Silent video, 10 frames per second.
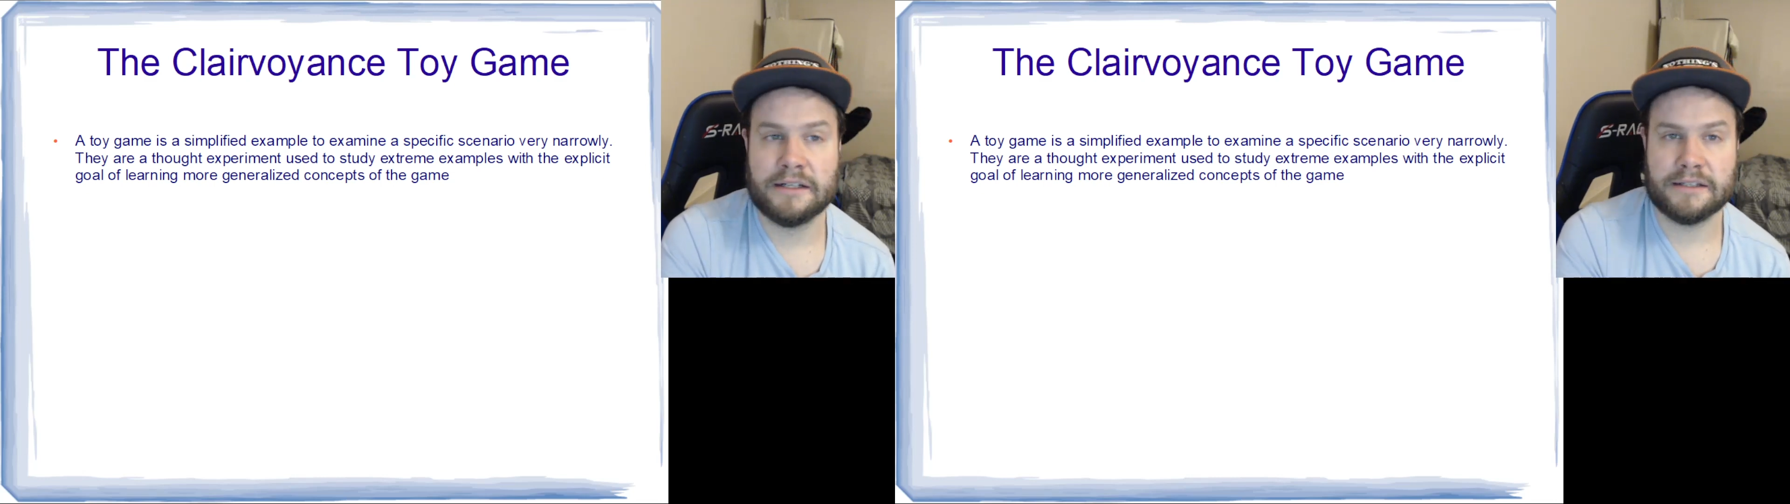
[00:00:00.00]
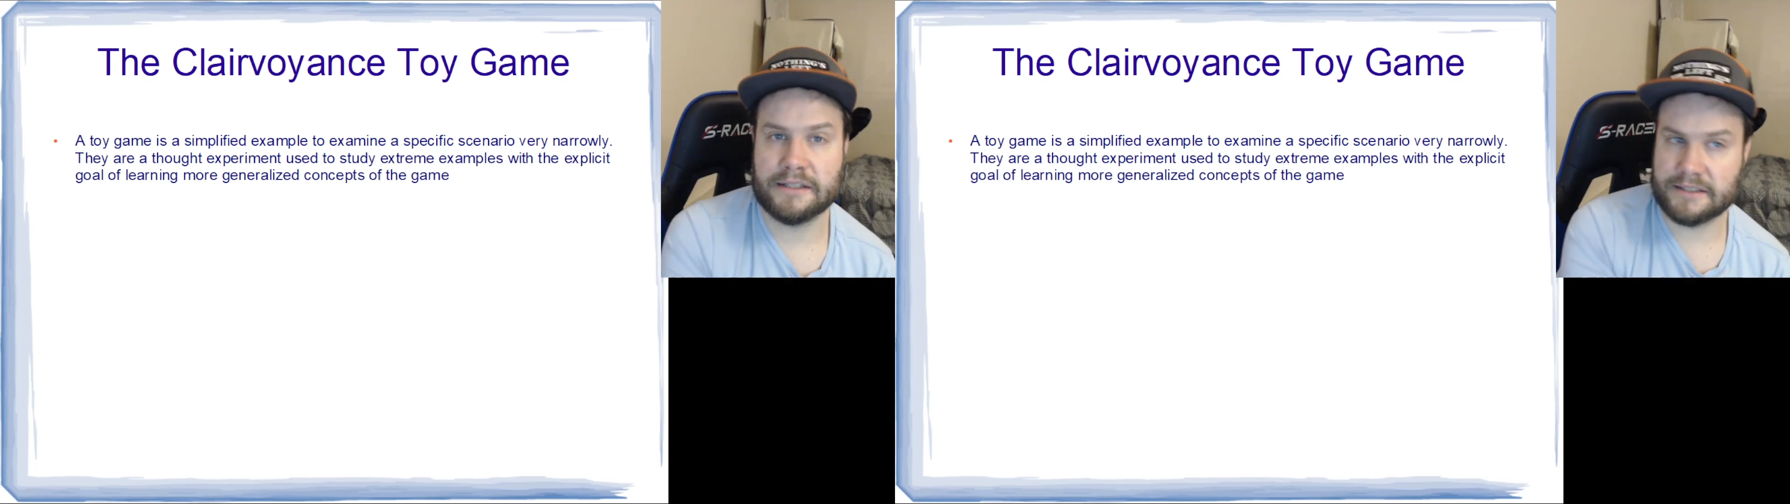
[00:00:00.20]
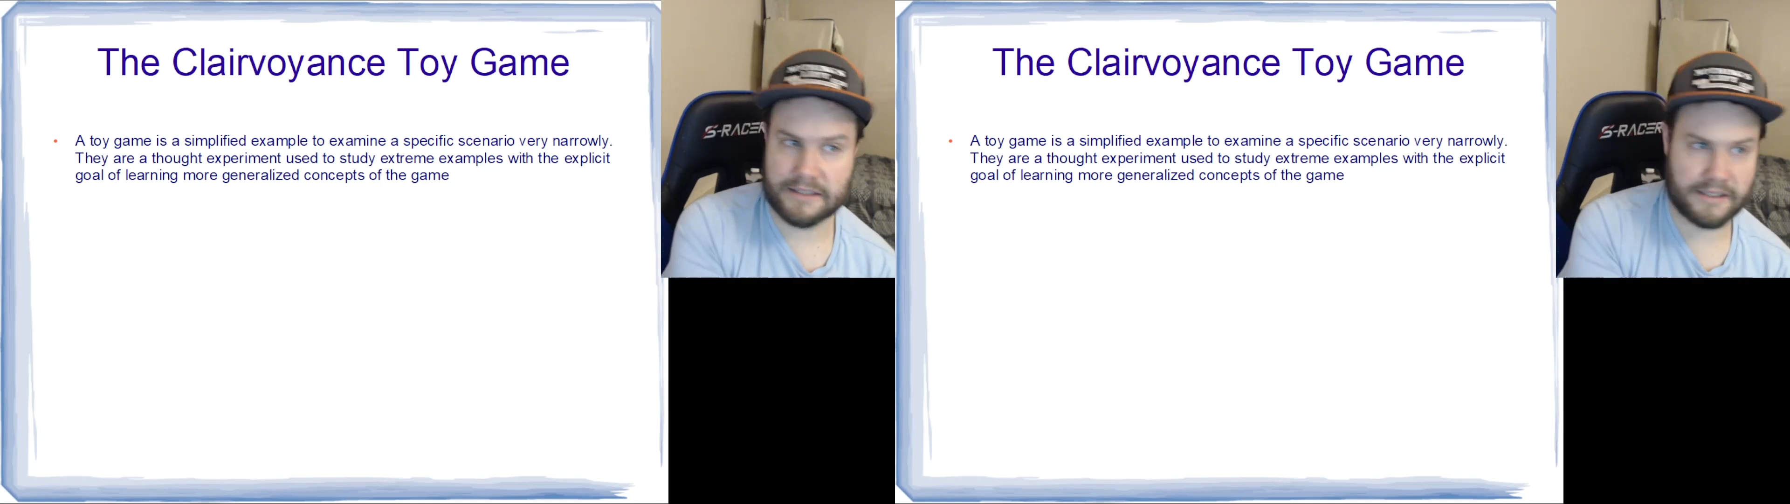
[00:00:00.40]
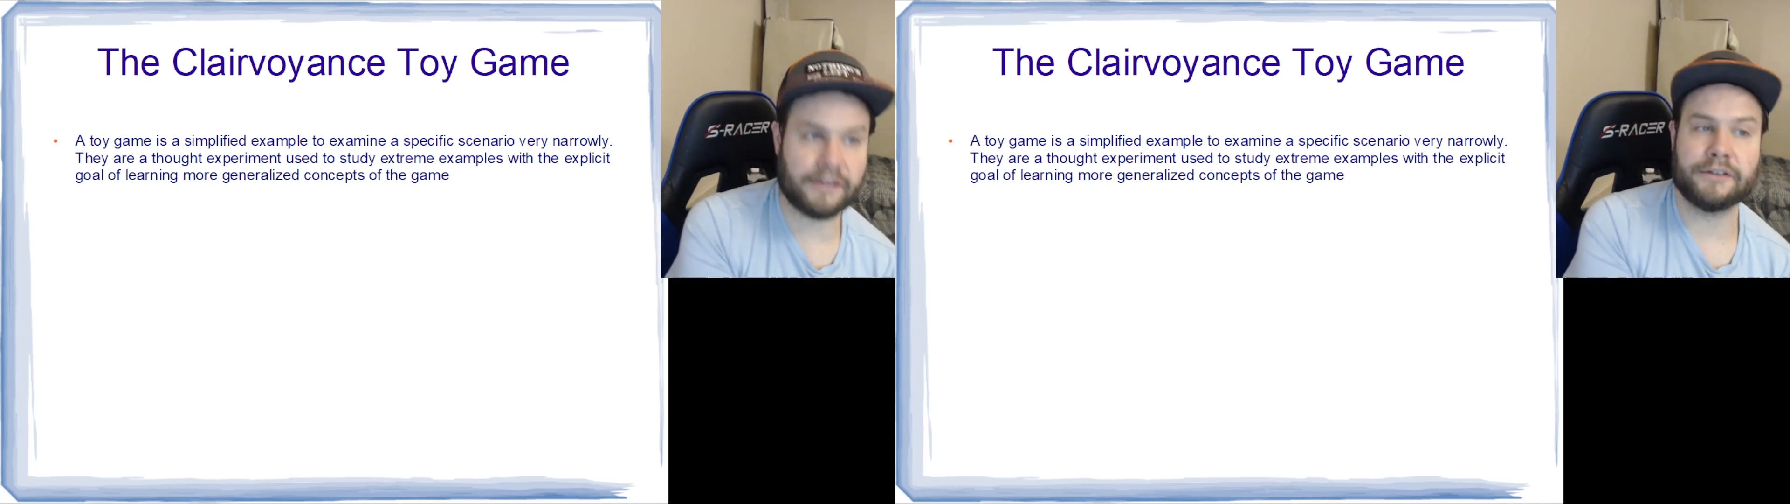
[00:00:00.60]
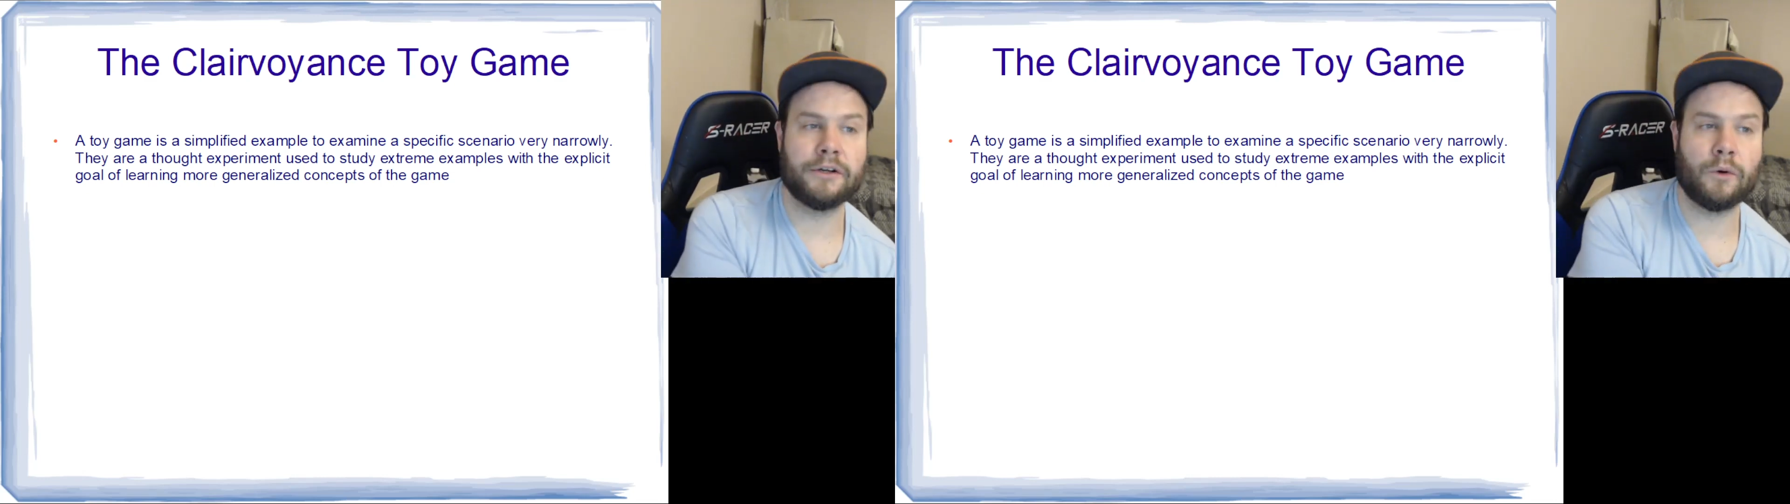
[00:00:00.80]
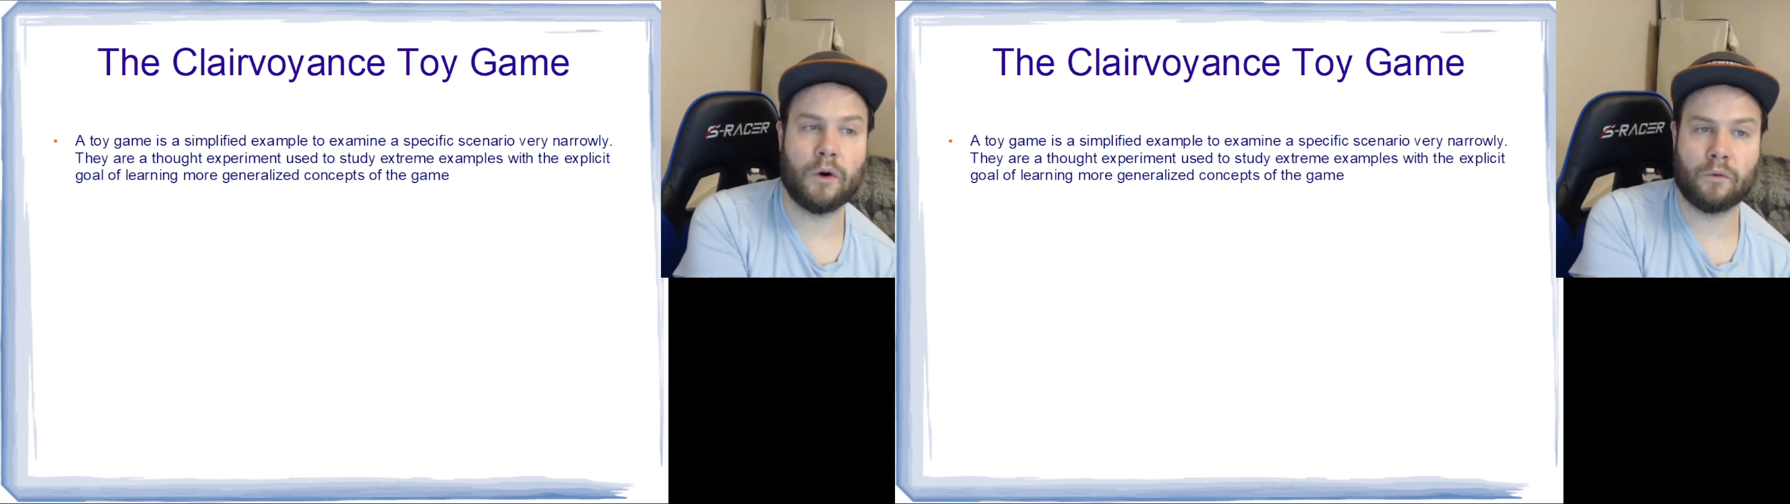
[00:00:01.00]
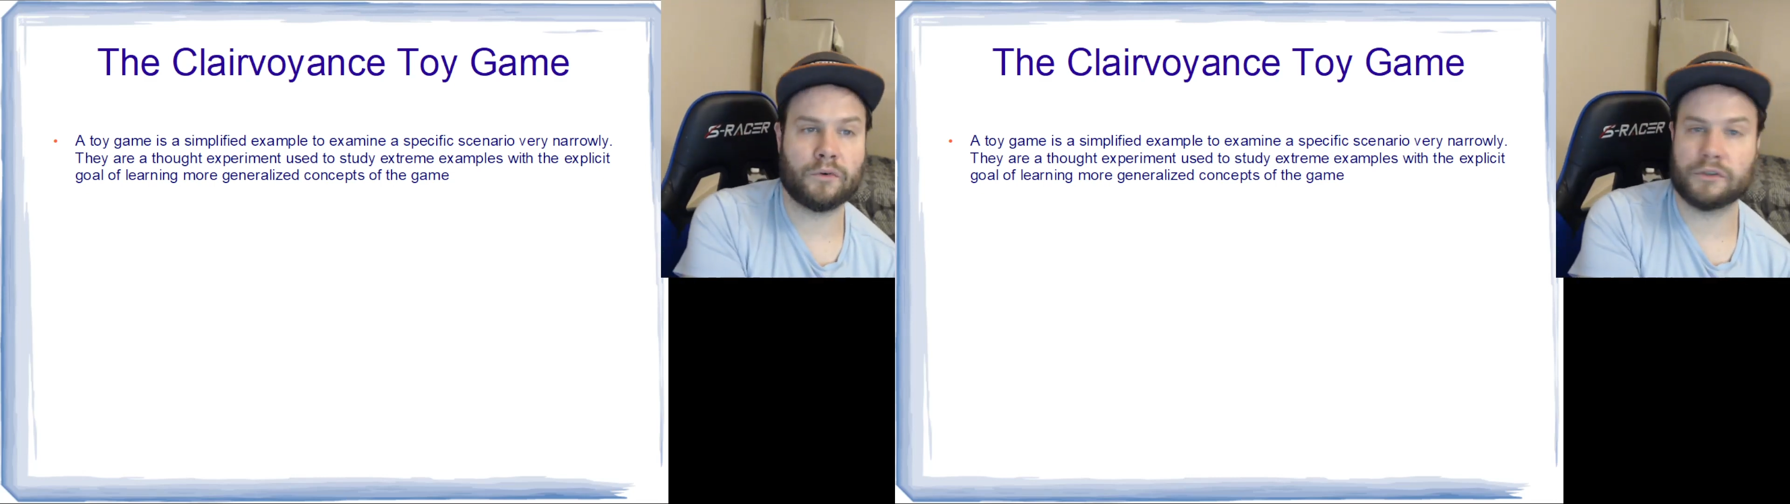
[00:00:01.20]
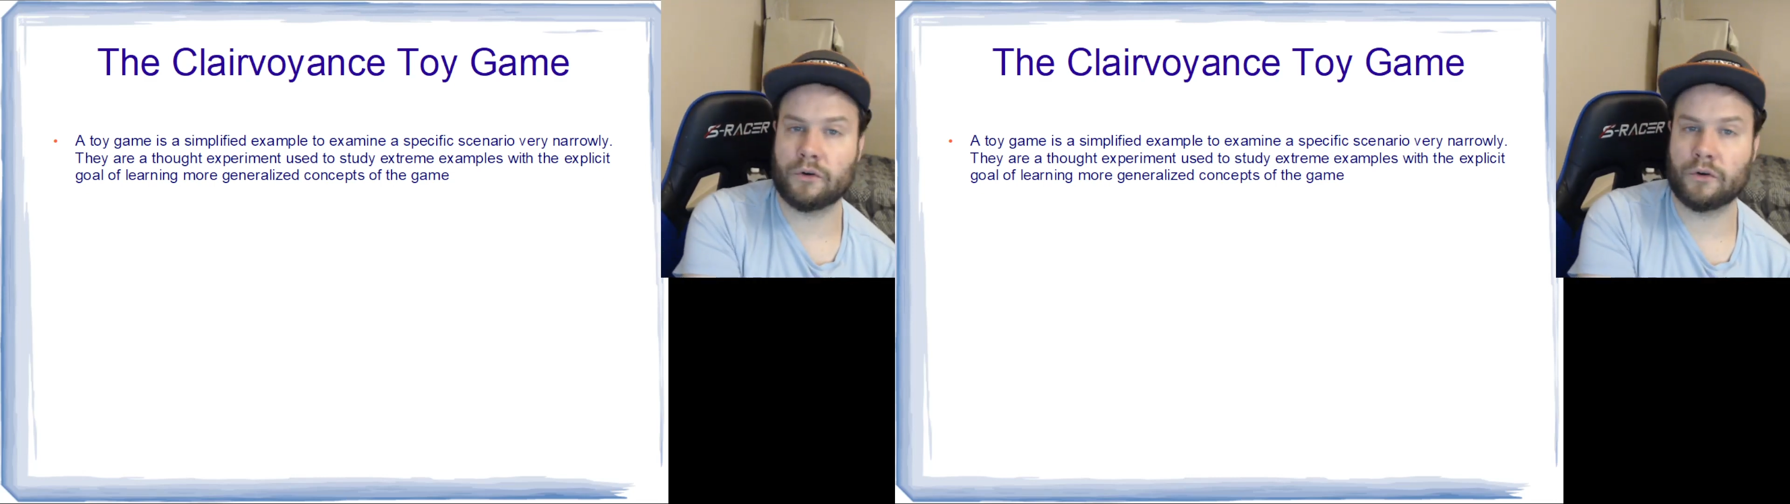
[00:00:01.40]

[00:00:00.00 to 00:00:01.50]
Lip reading: this scenario over